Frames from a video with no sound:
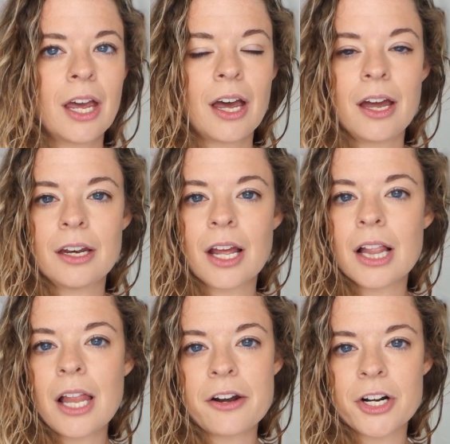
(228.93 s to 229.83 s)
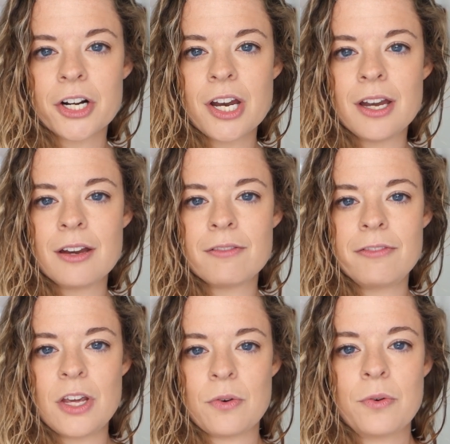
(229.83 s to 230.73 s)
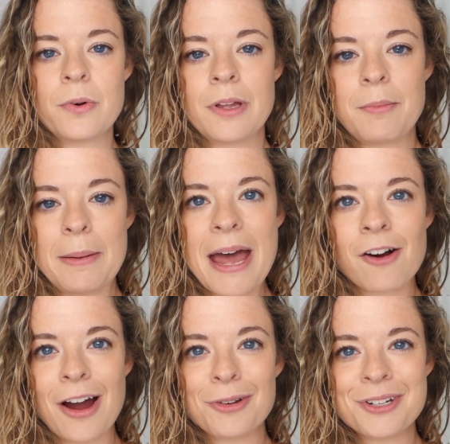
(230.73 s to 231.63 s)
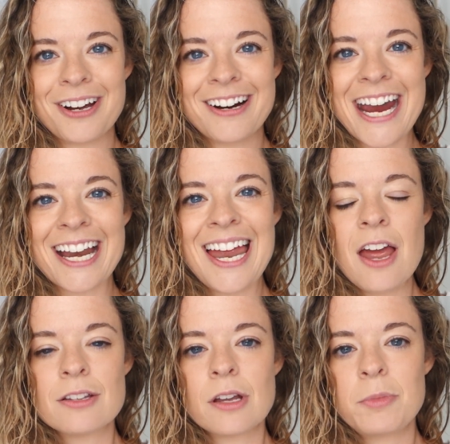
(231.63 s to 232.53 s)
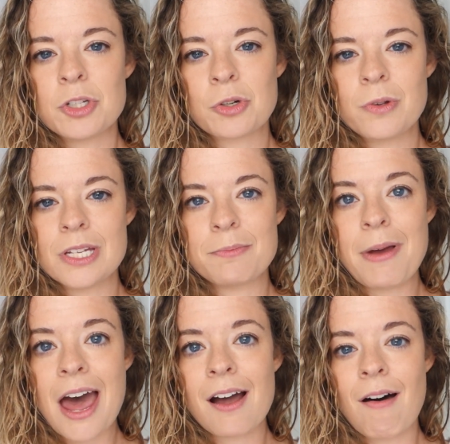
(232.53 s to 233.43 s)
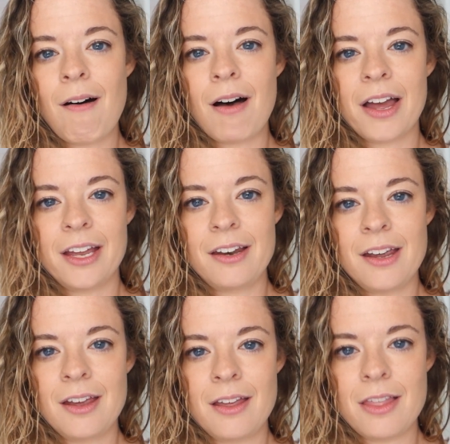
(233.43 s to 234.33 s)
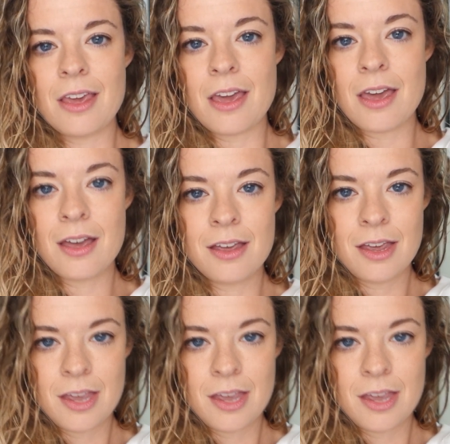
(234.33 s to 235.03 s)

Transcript: uncluttered view in my background. All right, so I'm going to screw this back on the